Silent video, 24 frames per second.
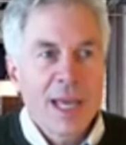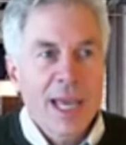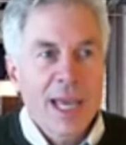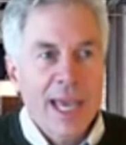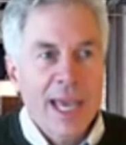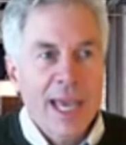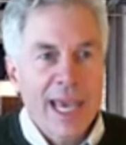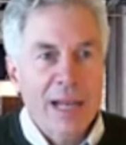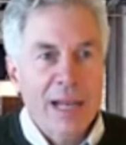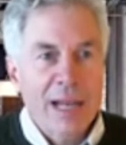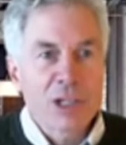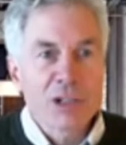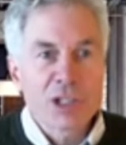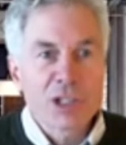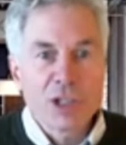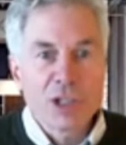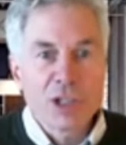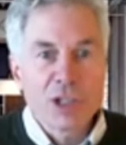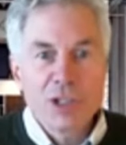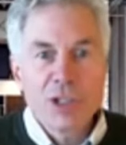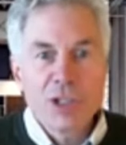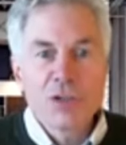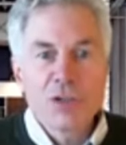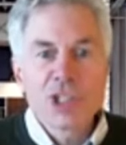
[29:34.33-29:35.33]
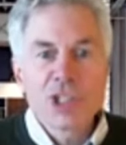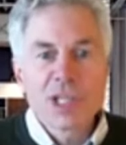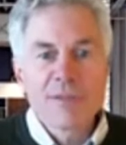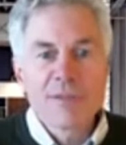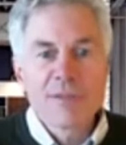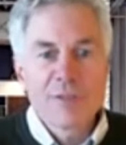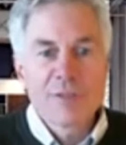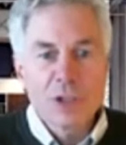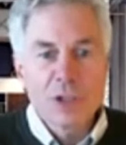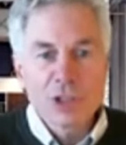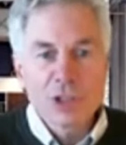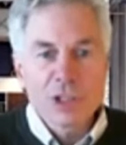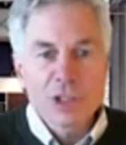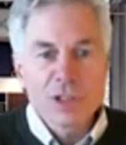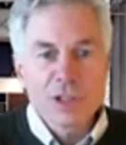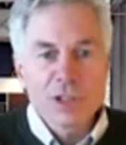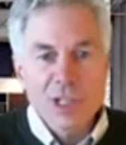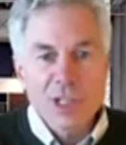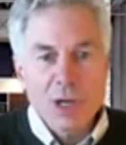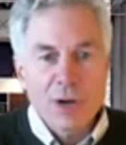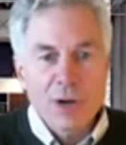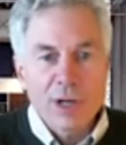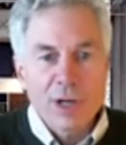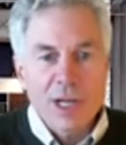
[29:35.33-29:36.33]
and there's a huge convergence
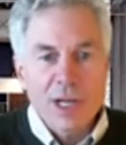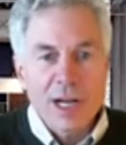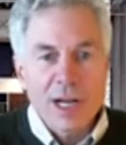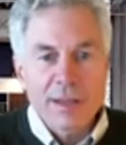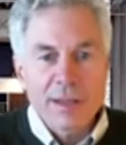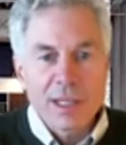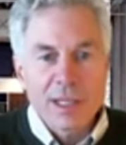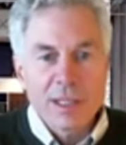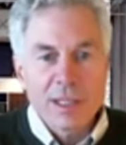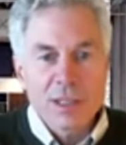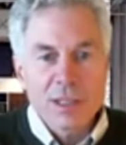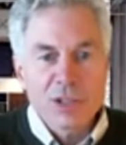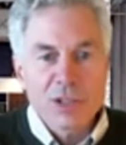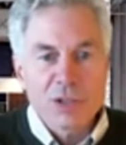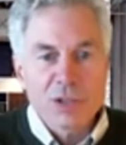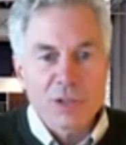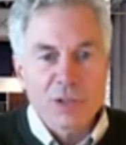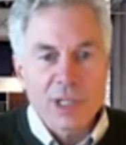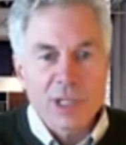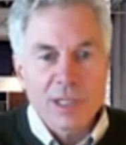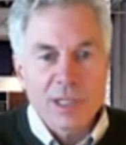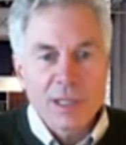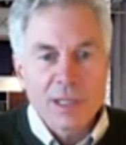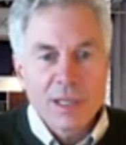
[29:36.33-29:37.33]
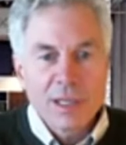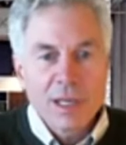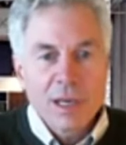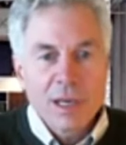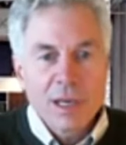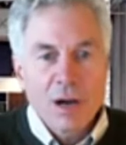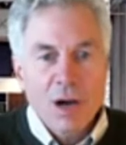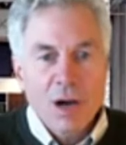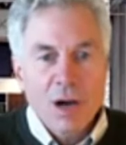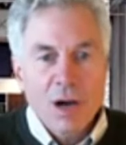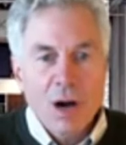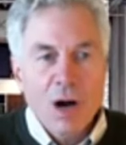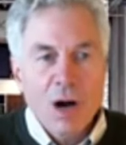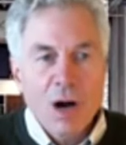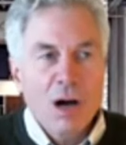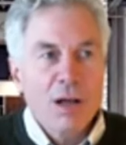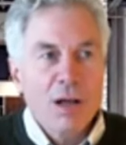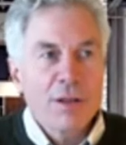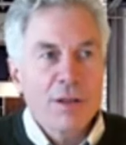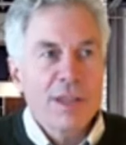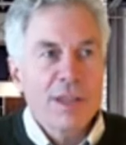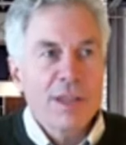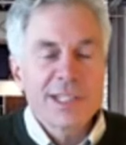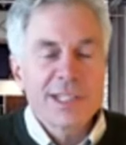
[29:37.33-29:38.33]
going on in the industry.
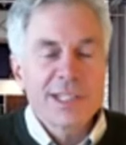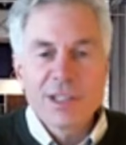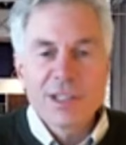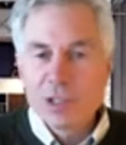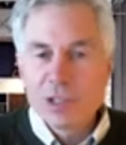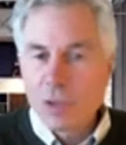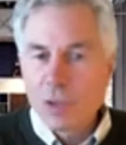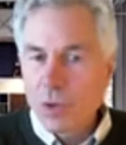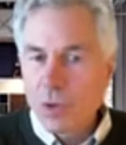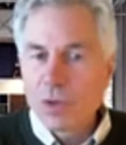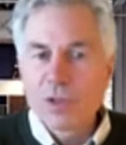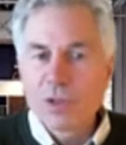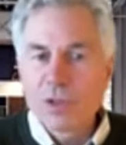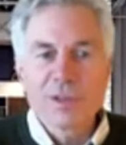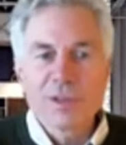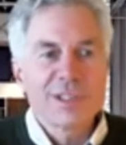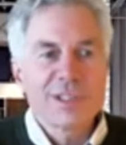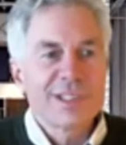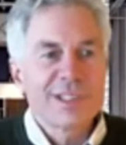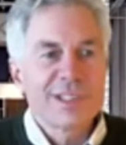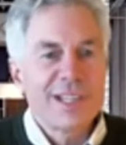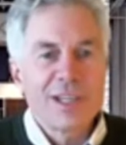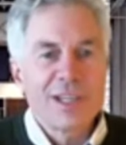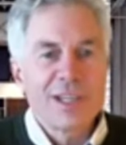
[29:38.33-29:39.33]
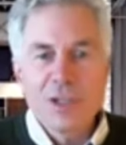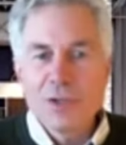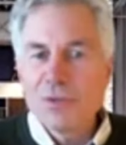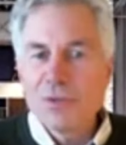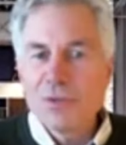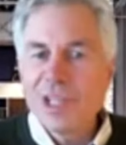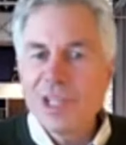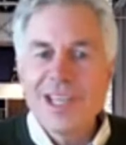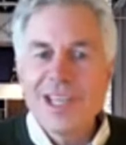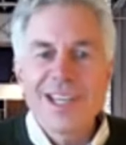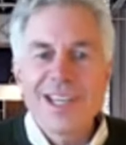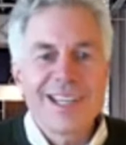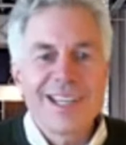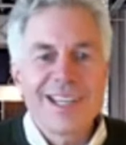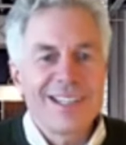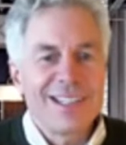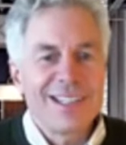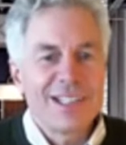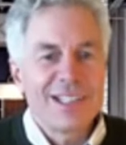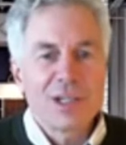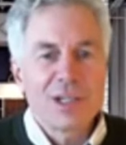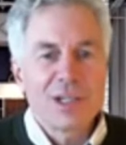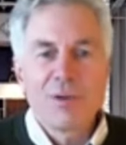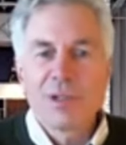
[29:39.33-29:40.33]
All the tools that you need
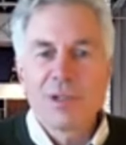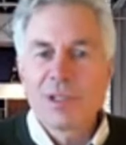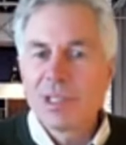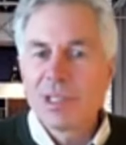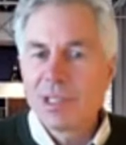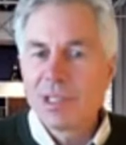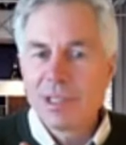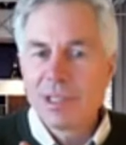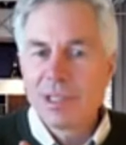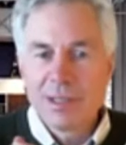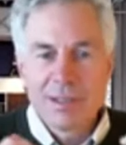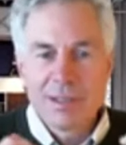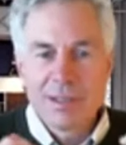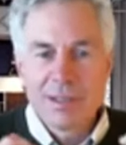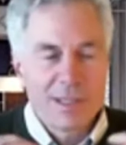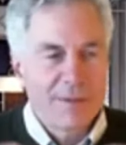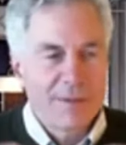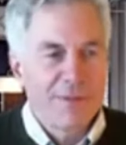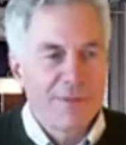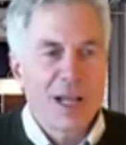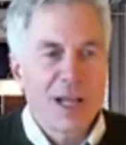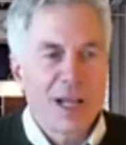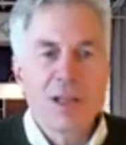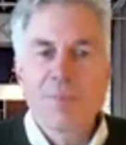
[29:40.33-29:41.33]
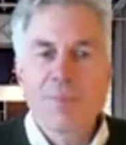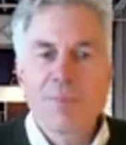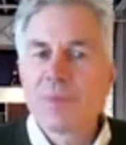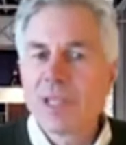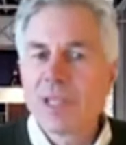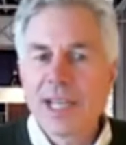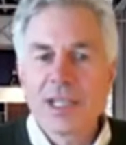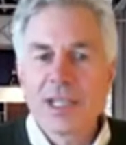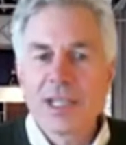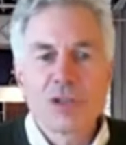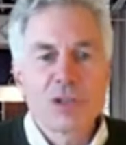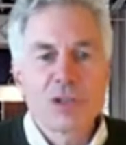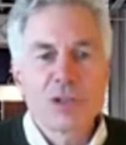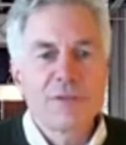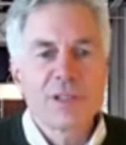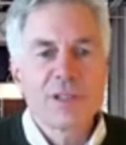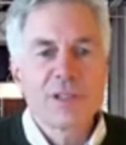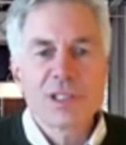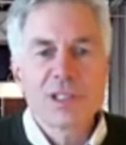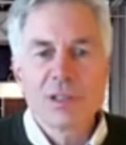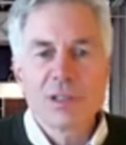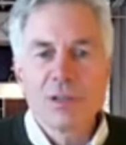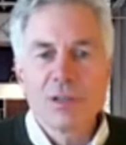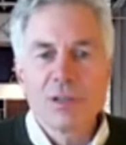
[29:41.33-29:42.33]
to develop
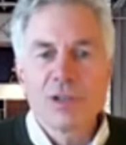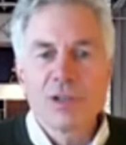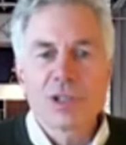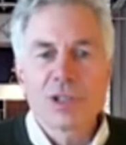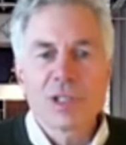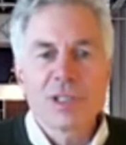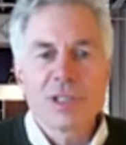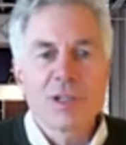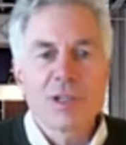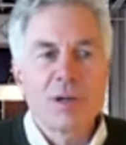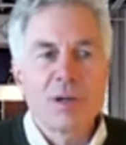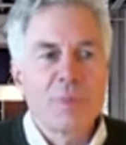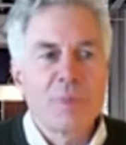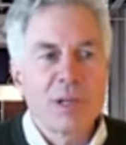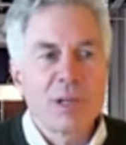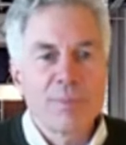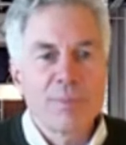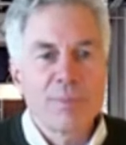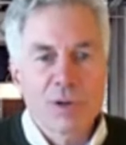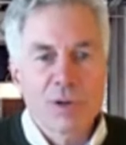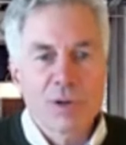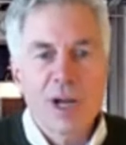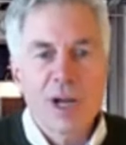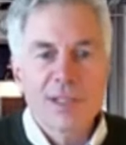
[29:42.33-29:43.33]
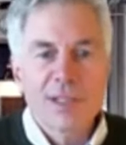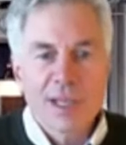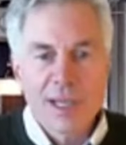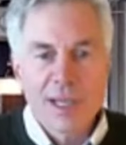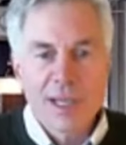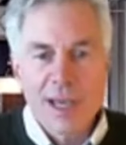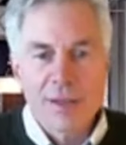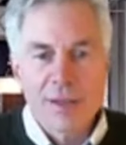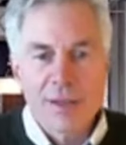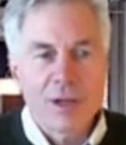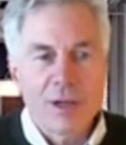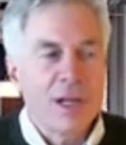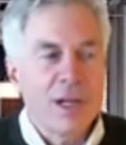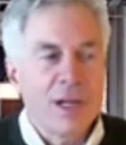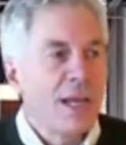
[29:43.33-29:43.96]
data-driven solutions are being brought together.